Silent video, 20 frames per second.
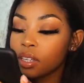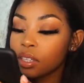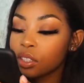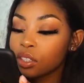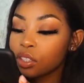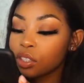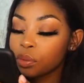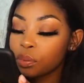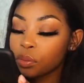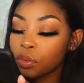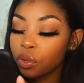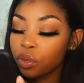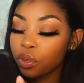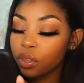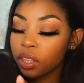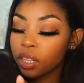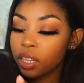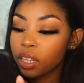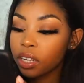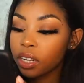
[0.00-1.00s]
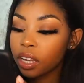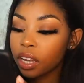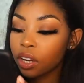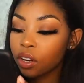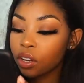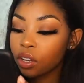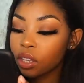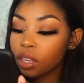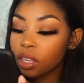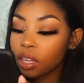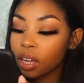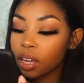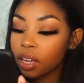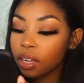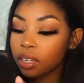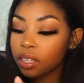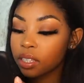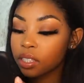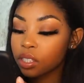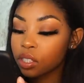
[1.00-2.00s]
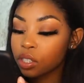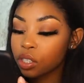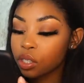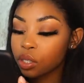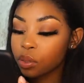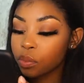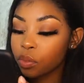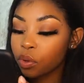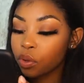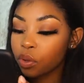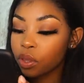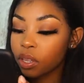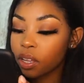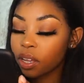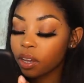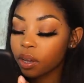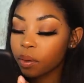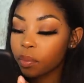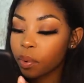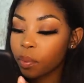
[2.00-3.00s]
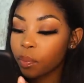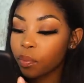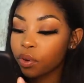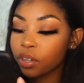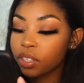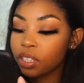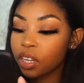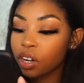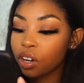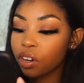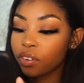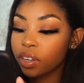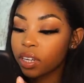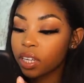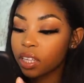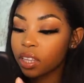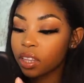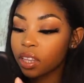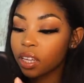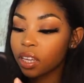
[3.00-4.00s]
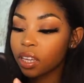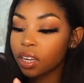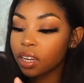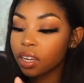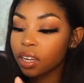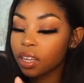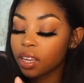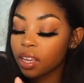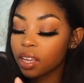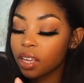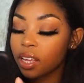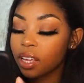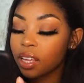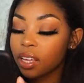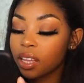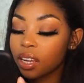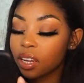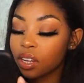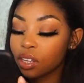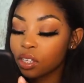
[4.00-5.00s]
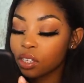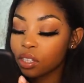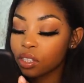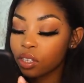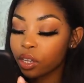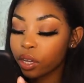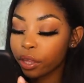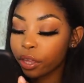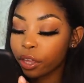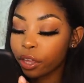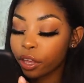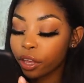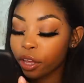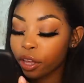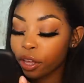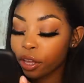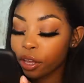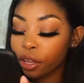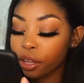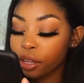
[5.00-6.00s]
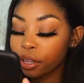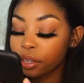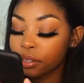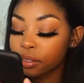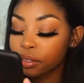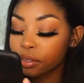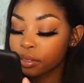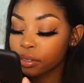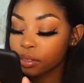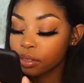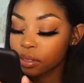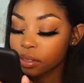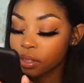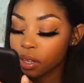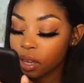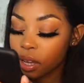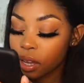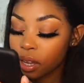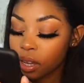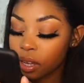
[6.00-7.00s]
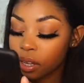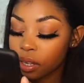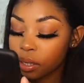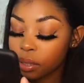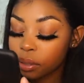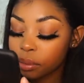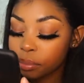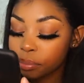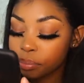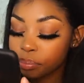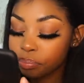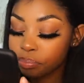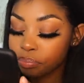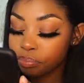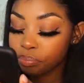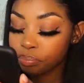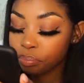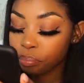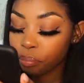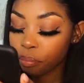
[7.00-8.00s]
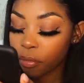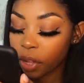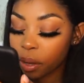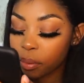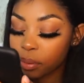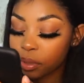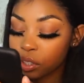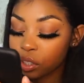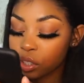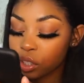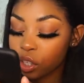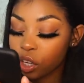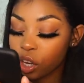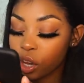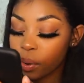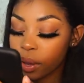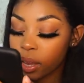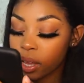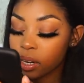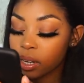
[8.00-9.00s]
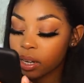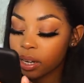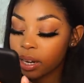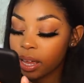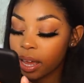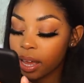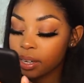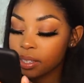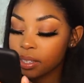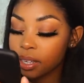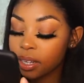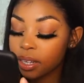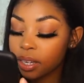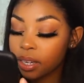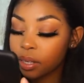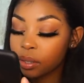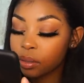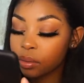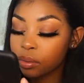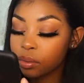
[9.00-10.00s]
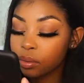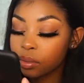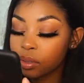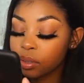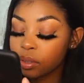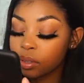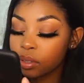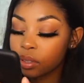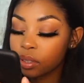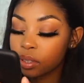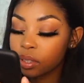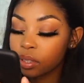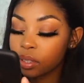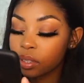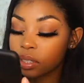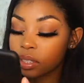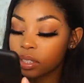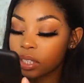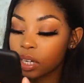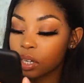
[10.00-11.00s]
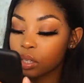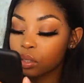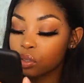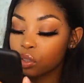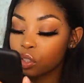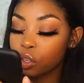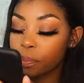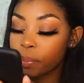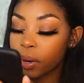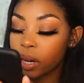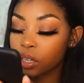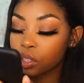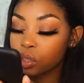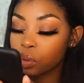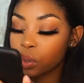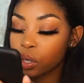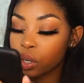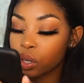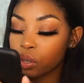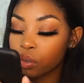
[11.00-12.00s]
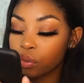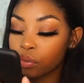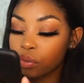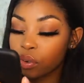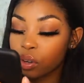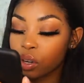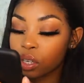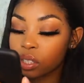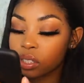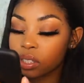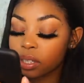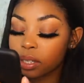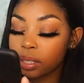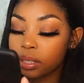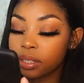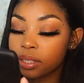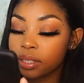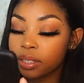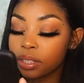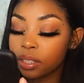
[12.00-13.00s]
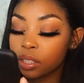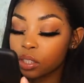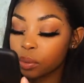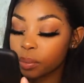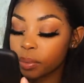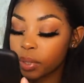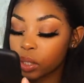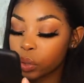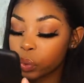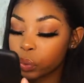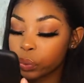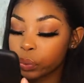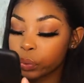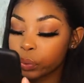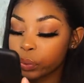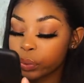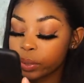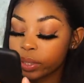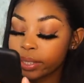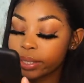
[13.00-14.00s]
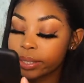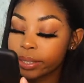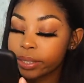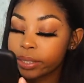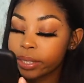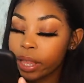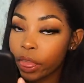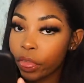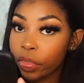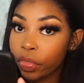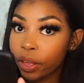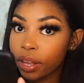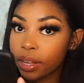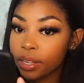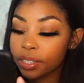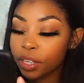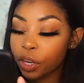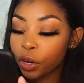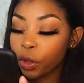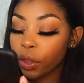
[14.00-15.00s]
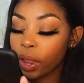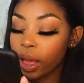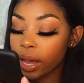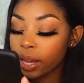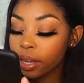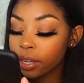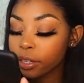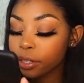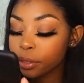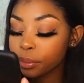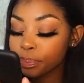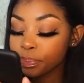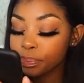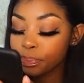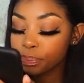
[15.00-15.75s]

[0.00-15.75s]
Smoothing. I don't think I need to smooth, like, my body out or anything. It looks okay. I'm just going to go ahead and edit now. Then I'll do the patchwork on the floor because I can see some little things I don't like.